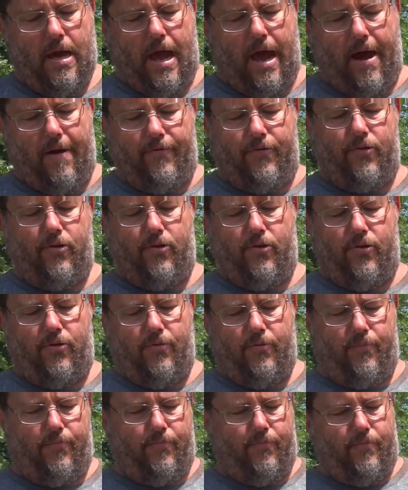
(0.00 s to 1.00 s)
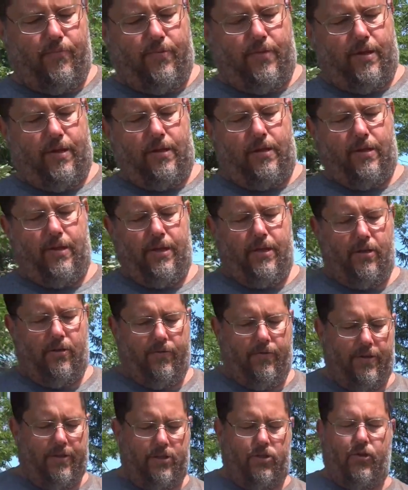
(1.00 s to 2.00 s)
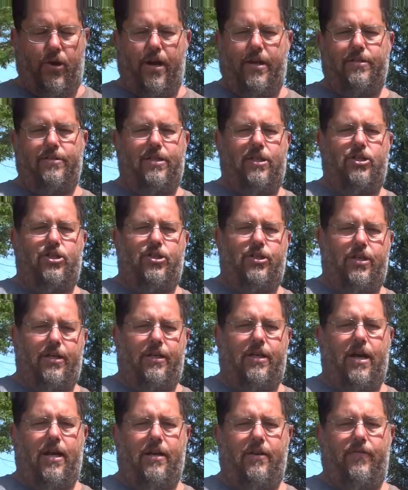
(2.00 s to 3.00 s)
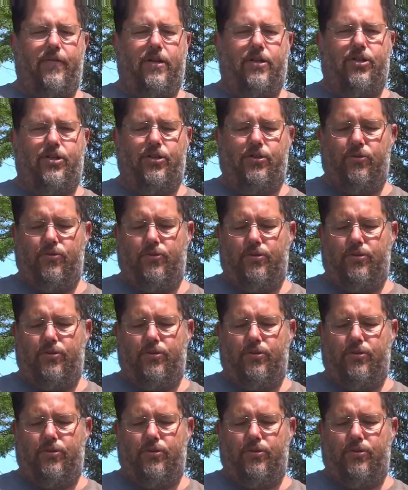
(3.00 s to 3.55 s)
After a little of this transitioning kind of issues,